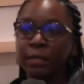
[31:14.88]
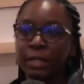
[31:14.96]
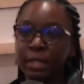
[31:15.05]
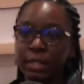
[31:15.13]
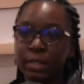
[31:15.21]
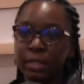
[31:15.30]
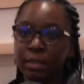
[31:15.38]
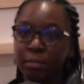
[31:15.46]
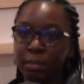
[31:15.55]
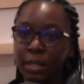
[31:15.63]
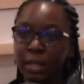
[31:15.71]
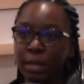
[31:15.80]
the
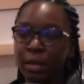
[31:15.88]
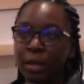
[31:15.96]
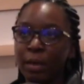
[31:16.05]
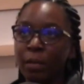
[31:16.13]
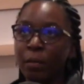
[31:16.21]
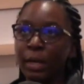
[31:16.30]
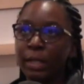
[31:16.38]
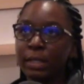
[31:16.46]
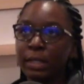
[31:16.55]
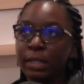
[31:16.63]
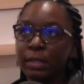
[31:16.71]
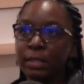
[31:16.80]
TCB,
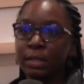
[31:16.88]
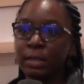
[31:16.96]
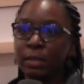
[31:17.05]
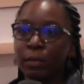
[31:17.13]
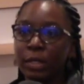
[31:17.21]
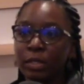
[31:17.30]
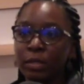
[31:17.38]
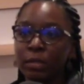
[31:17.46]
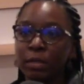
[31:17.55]
what do